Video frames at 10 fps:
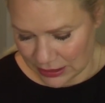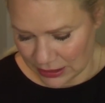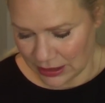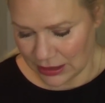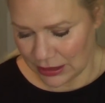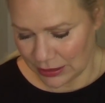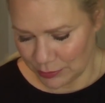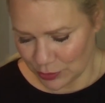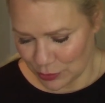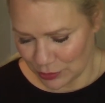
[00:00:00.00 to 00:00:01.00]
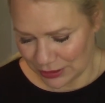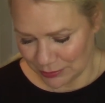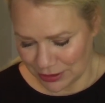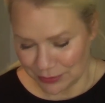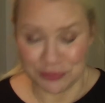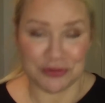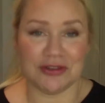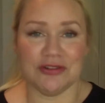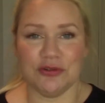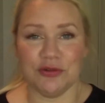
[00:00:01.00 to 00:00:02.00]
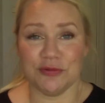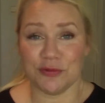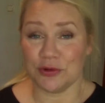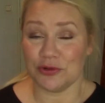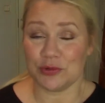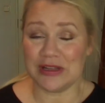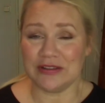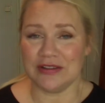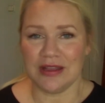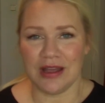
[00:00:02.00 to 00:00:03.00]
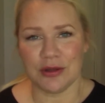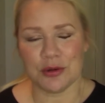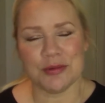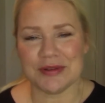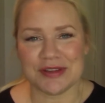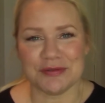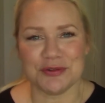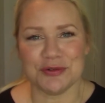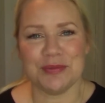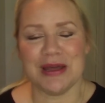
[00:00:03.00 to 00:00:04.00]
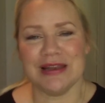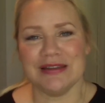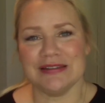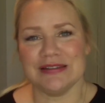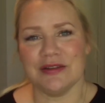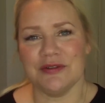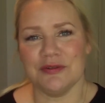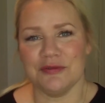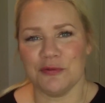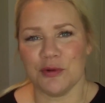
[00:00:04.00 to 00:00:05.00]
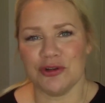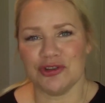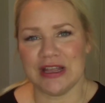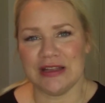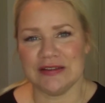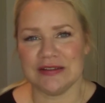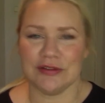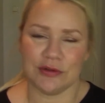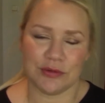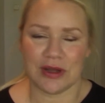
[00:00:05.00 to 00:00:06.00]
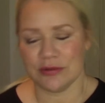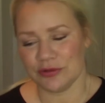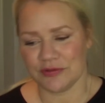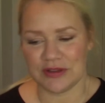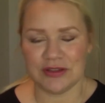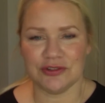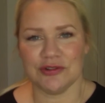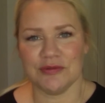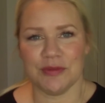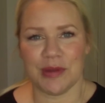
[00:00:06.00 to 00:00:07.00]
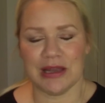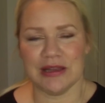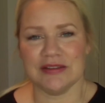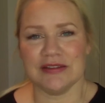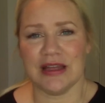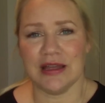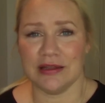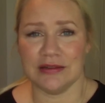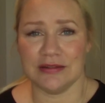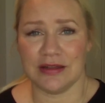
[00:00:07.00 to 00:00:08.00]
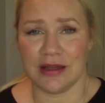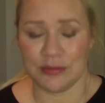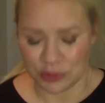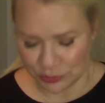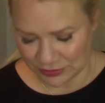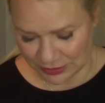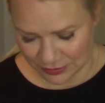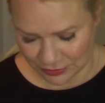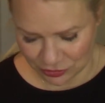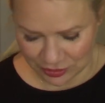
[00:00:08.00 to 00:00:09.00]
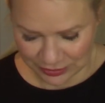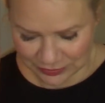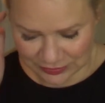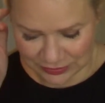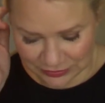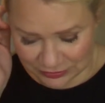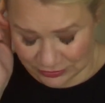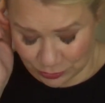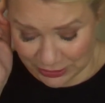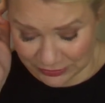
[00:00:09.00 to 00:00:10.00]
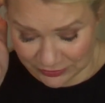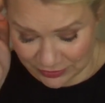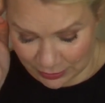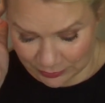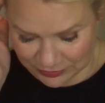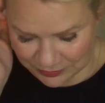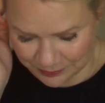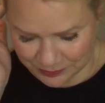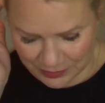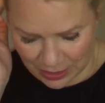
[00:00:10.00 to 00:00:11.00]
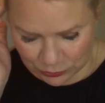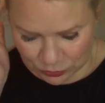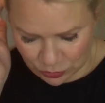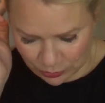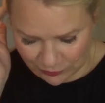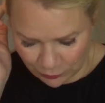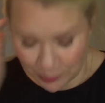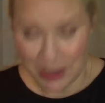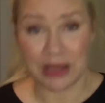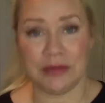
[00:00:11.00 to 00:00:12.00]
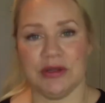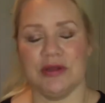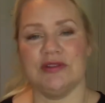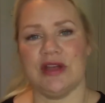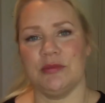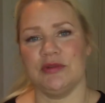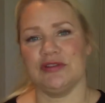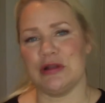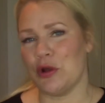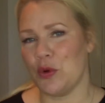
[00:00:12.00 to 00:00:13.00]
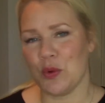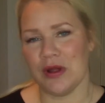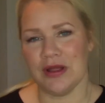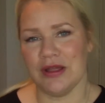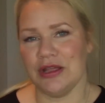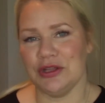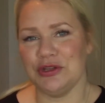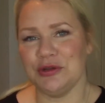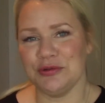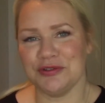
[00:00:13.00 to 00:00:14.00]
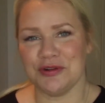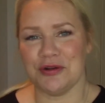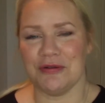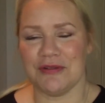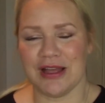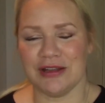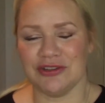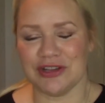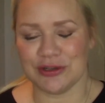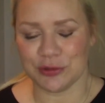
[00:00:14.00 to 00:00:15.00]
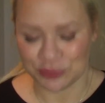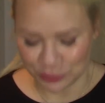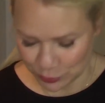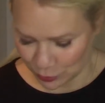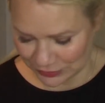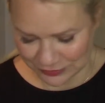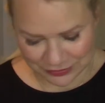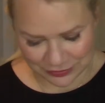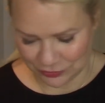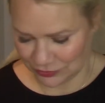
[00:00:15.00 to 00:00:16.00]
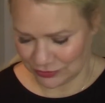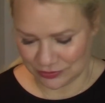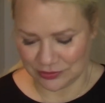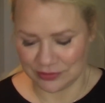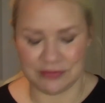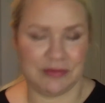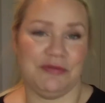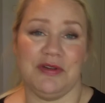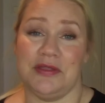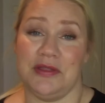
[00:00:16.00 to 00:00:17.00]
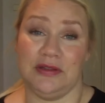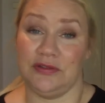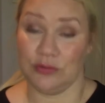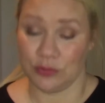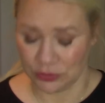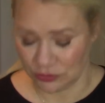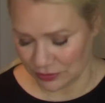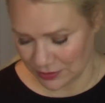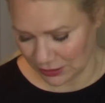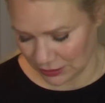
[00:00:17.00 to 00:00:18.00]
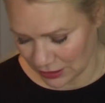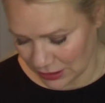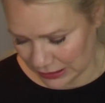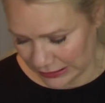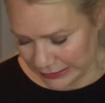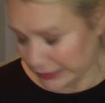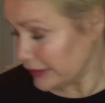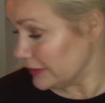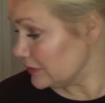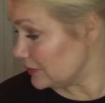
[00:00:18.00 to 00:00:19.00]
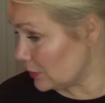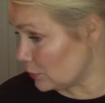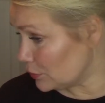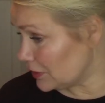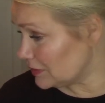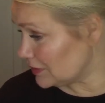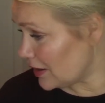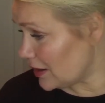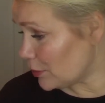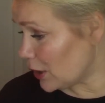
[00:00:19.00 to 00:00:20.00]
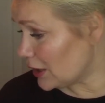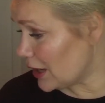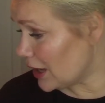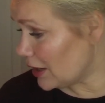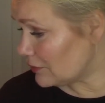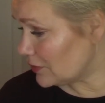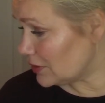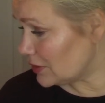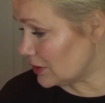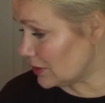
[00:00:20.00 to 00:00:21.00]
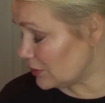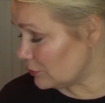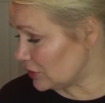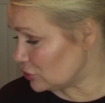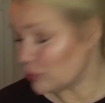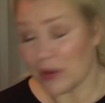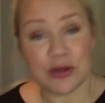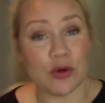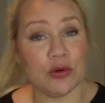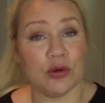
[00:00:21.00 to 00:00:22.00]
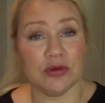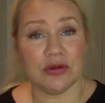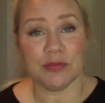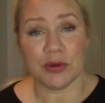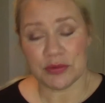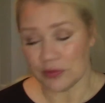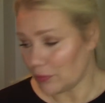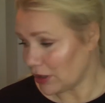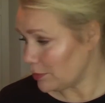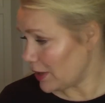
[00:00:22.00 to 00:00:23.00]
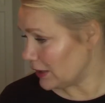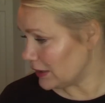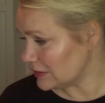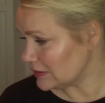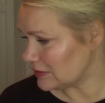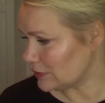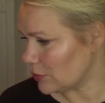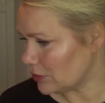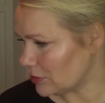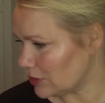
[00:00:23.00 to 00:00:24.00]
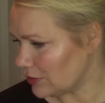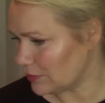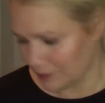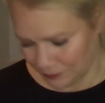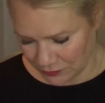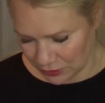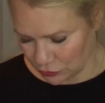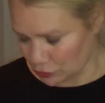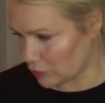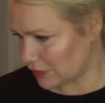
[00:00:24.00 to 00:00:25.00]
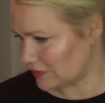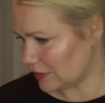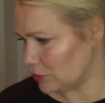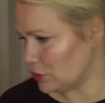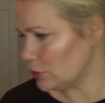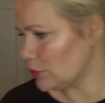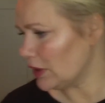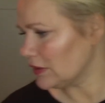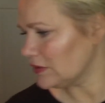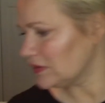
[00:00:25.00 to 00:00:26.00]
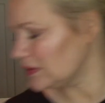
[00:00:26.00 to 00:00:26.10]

I'm calling my project 2420. I always have two palettes, 4 shades, 2 out of each of the palettes, and I'm using the shades 20 times. I'm not going for pan because I'm a slow user of eyeshadow, so it's not a fun thing to watch, I think. So this time I have reached my goal on both of my palettes, so I'm gonna draw some new ones,